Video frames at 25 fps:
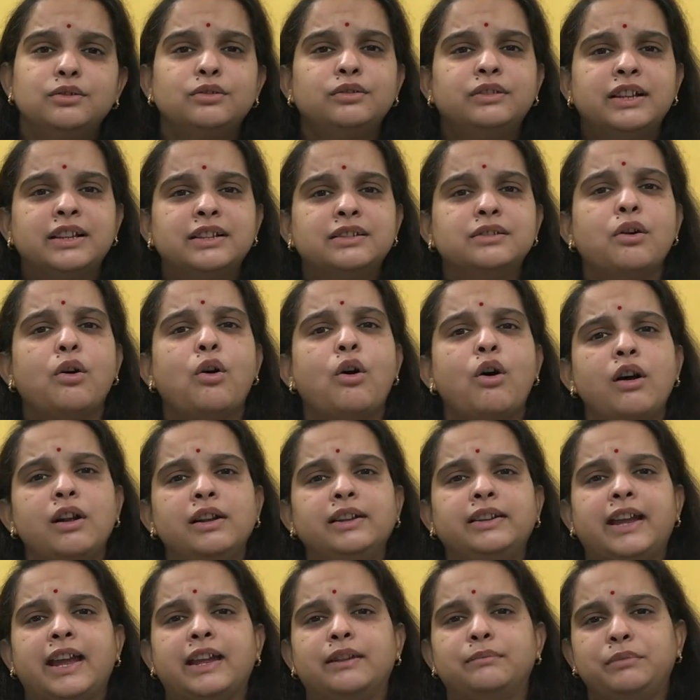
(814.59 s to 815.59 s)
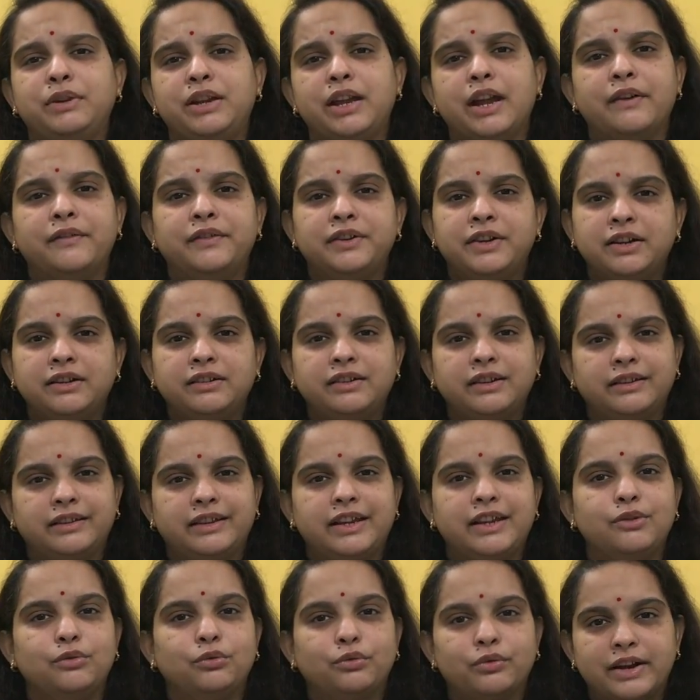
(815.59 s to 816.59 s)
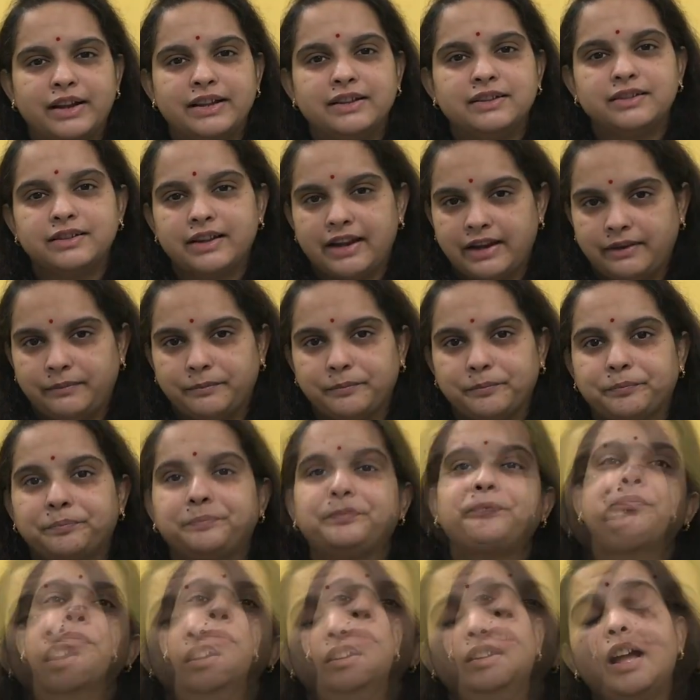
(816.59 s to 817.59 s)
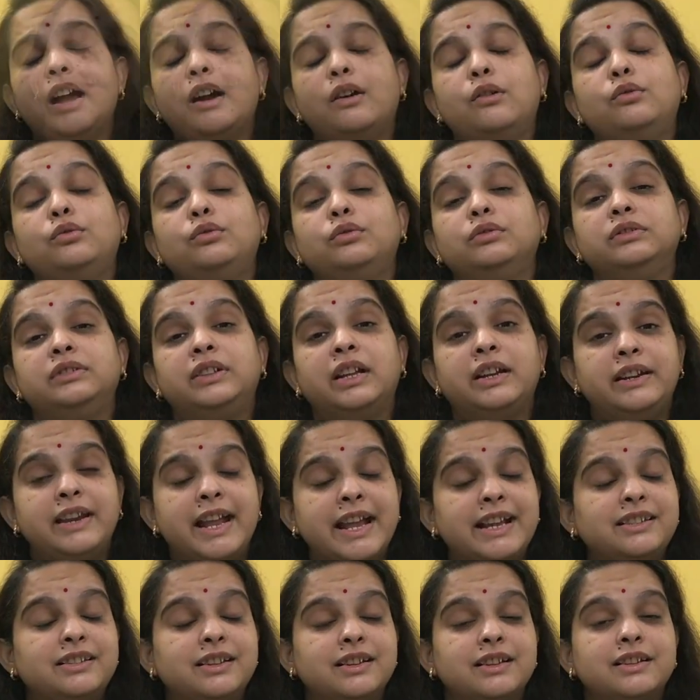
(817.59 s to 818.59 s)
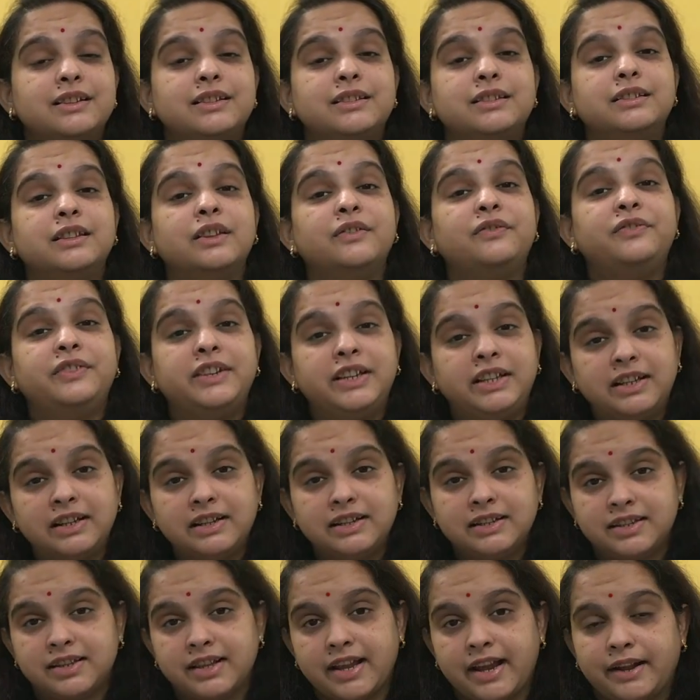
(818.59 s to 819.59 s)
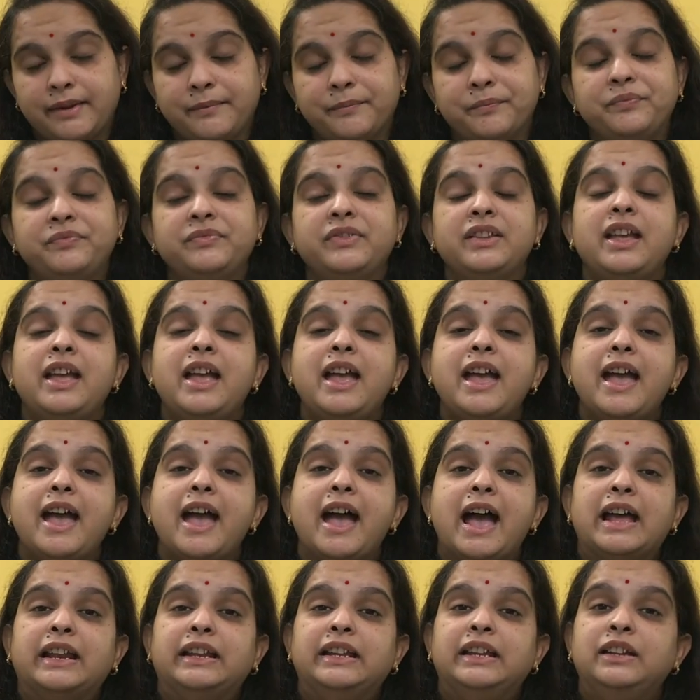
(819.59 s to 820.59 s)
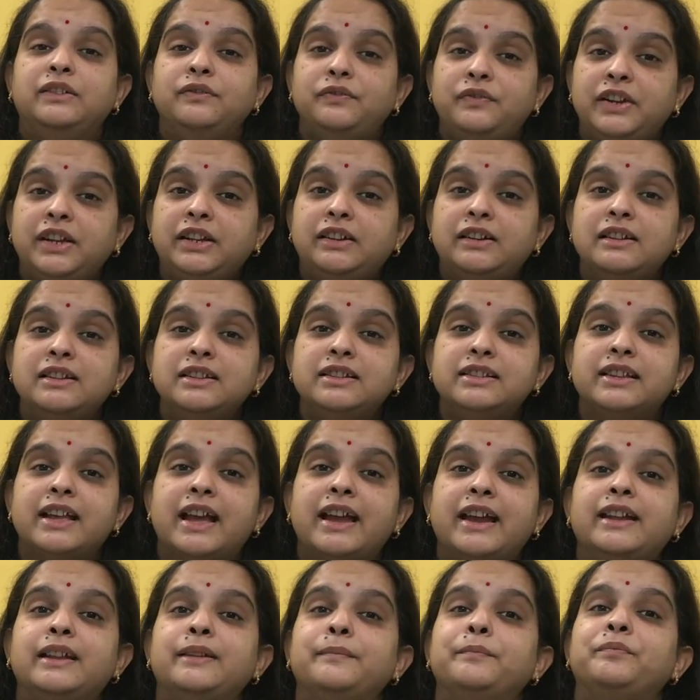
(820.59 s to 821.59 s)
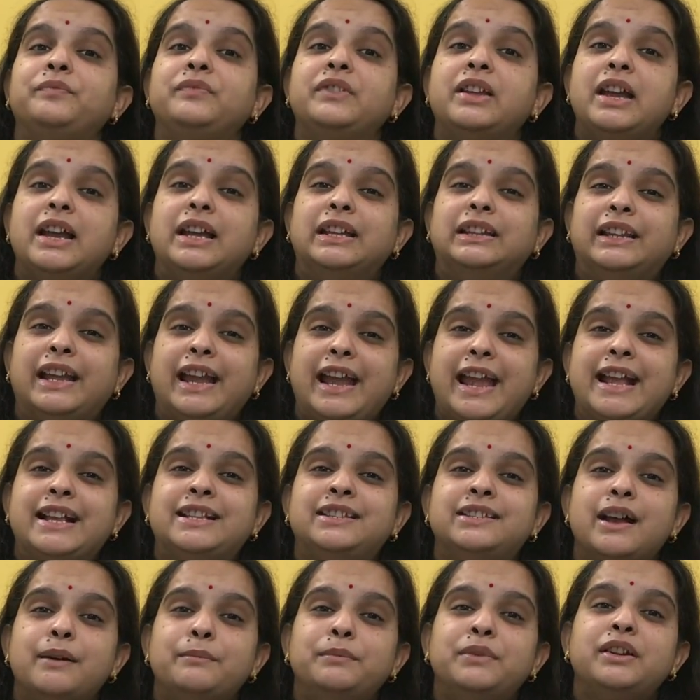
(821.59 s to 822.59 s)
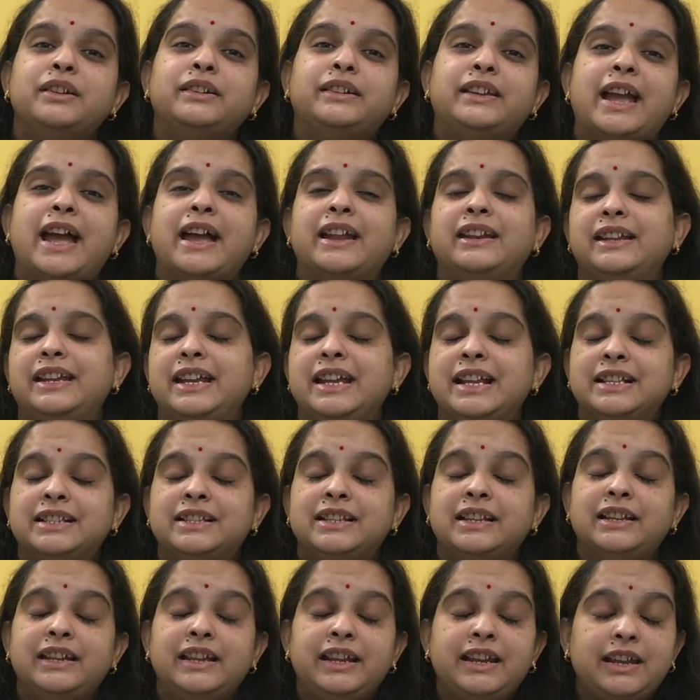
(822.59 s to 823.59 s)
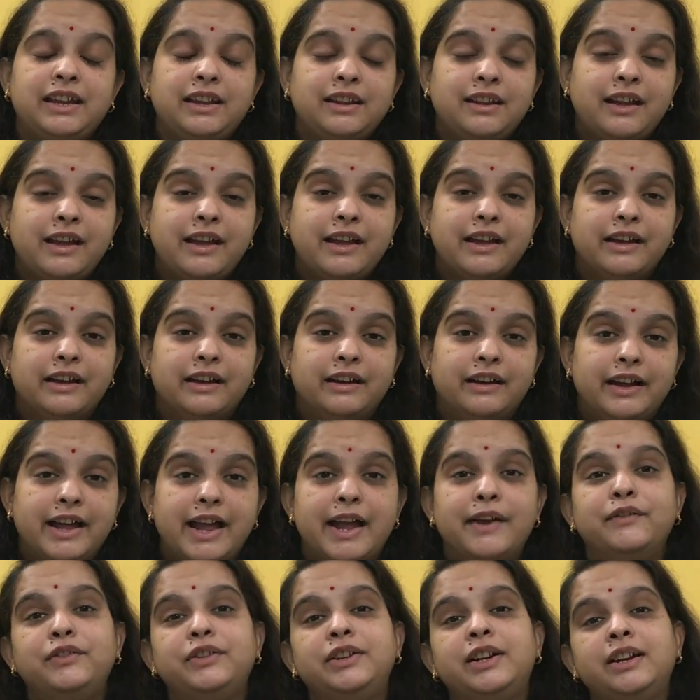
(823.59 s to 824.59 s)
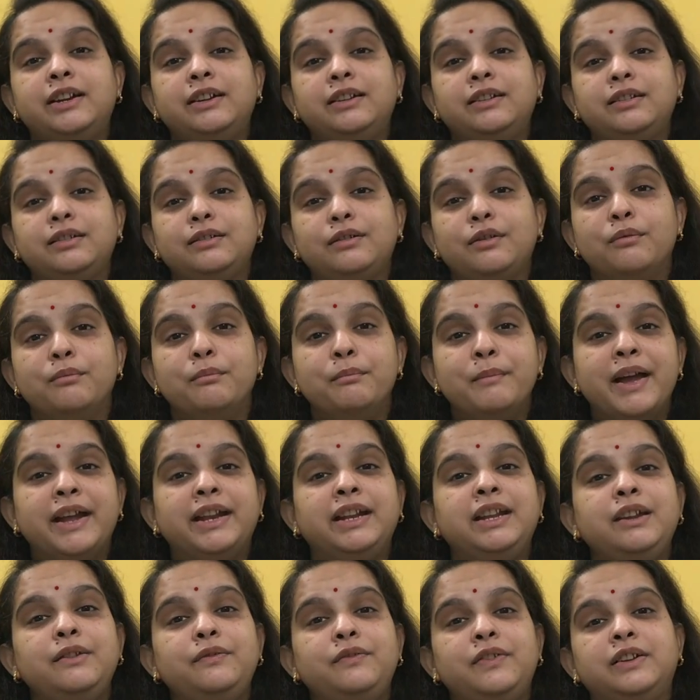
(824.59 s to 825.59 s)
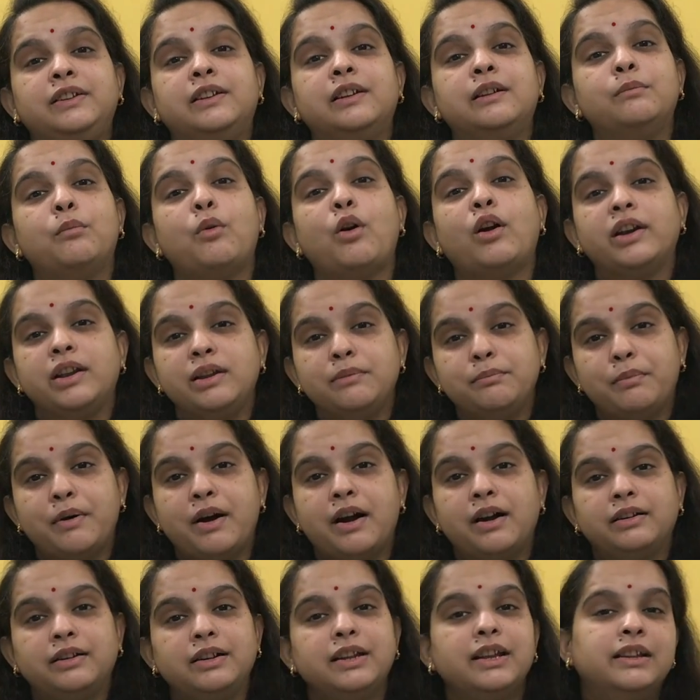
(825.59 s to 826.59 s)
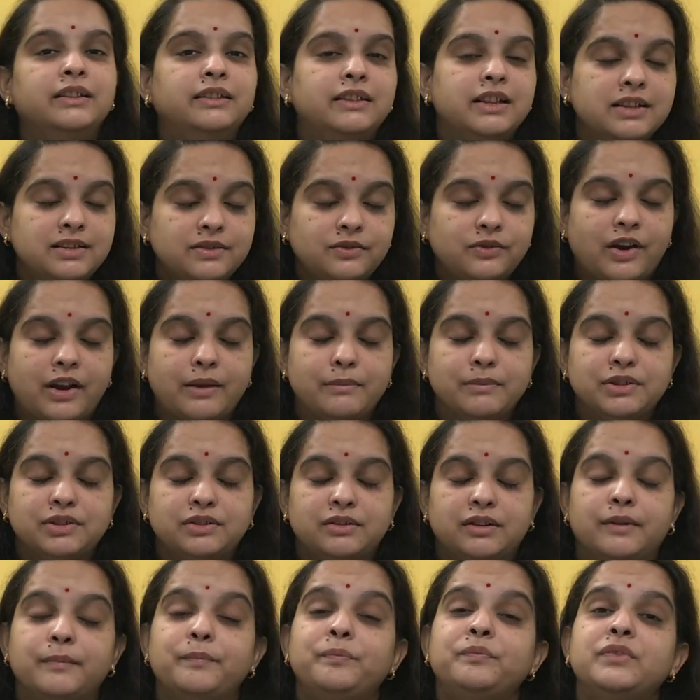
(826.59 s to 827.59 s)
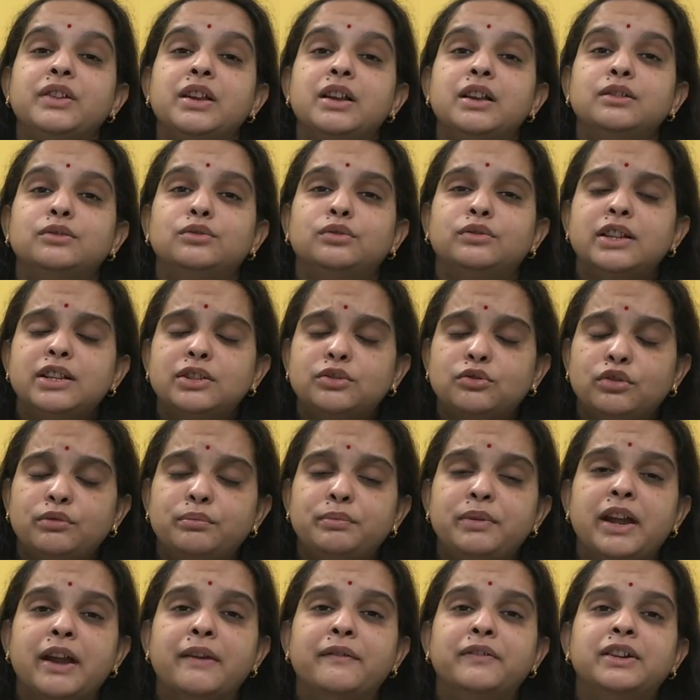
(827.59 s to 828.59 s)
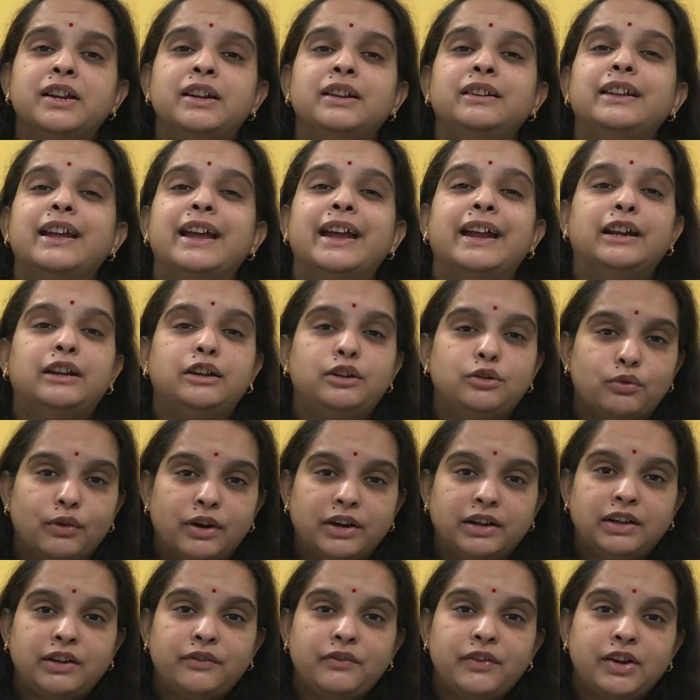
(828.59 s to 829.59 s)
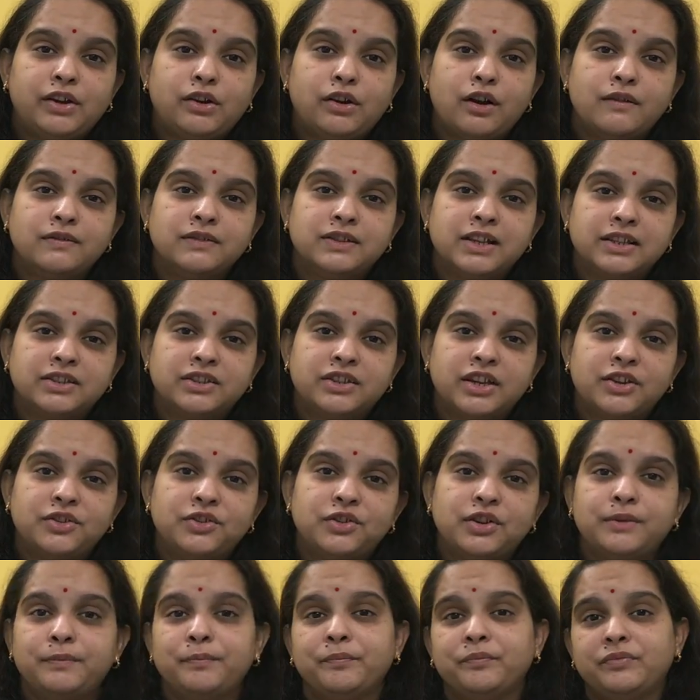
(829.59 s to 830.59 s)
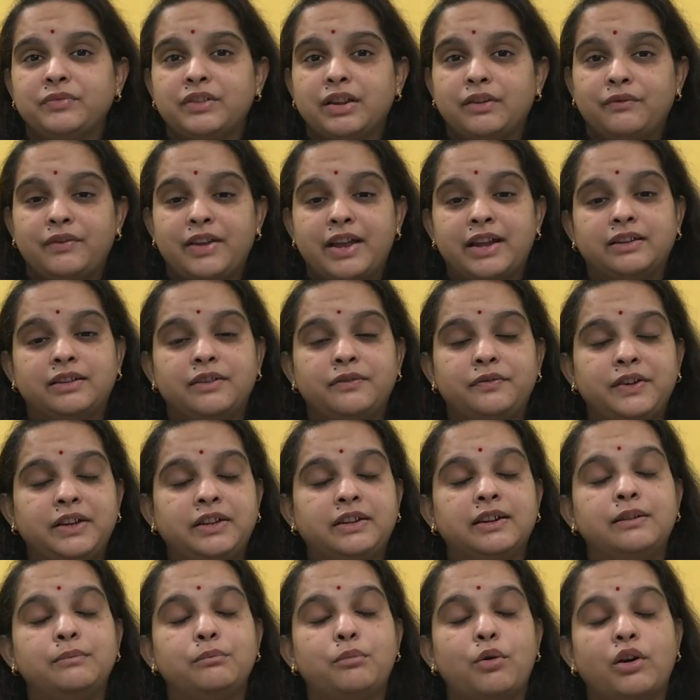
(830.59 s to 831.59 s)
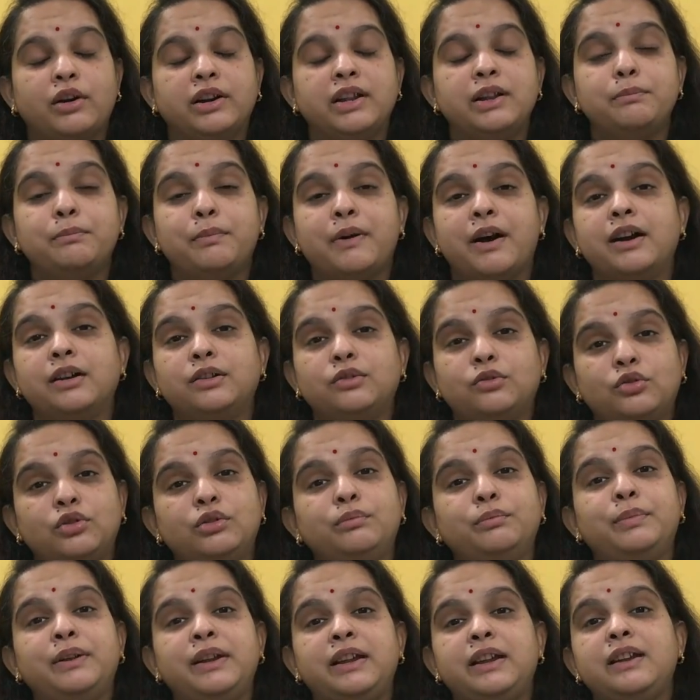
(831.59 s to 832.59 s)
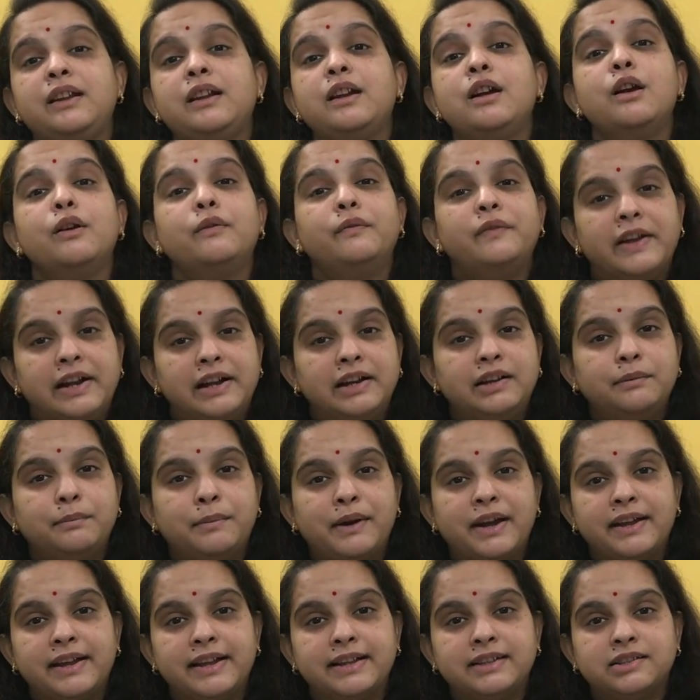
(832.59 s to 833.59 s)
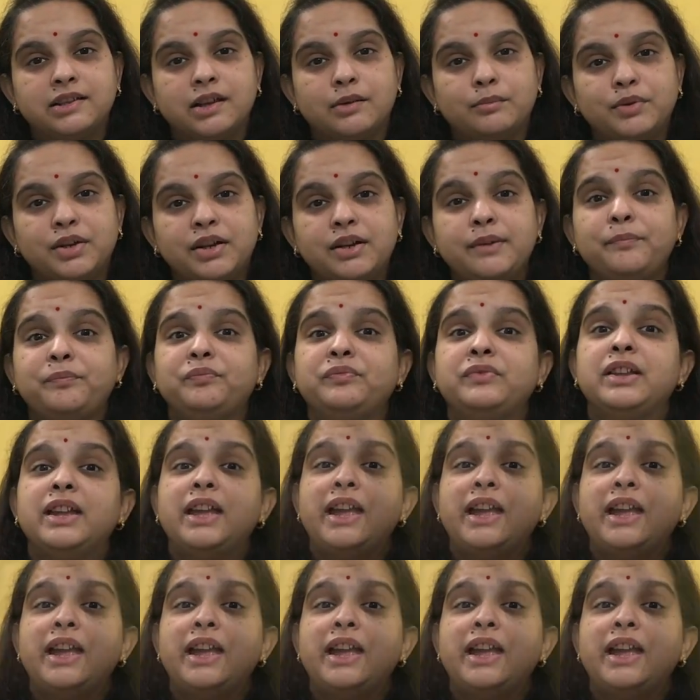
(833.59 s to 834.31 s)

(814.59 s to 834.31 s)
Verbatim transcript: So this all can be evident in the uterine sign. Now the next is the fetal sign, and in fetal sign the examiner can easily evident many fetal body part in this trimester. So this could be evident at 20 week of gestation, where the fetal body part could be felt by examiner.